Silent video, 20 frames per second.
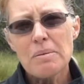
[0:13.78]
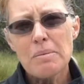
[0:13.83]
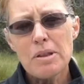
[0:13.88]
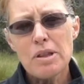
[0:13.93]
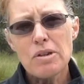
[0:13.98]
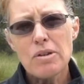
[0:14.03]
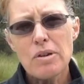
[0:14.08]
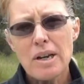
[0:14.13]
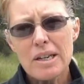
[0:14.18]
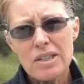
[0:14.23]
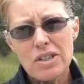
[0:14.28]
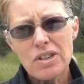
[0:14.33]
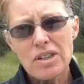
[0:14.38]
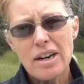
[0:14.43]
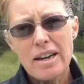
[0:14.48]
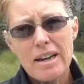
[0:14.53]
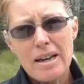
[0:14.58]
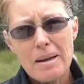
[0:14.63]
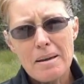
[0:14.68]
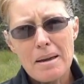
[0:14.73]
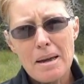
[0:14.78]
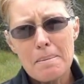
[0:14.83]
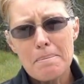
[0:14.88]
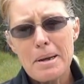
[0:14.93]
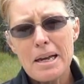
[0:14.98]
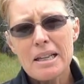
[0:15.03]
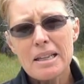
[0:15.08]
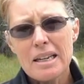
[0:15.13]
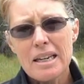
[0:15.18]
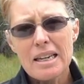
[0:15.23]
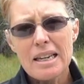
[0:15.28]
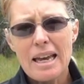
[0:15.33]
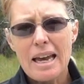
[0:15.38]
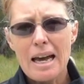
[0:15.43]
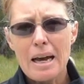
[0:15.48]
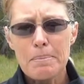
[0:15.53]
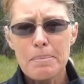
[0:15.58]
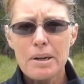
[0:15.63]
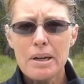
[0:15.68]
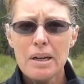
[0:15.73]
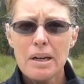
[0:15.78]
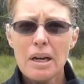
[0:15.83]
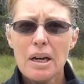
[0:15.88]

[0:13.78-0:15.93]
in with you yesterday at Pelion Gap,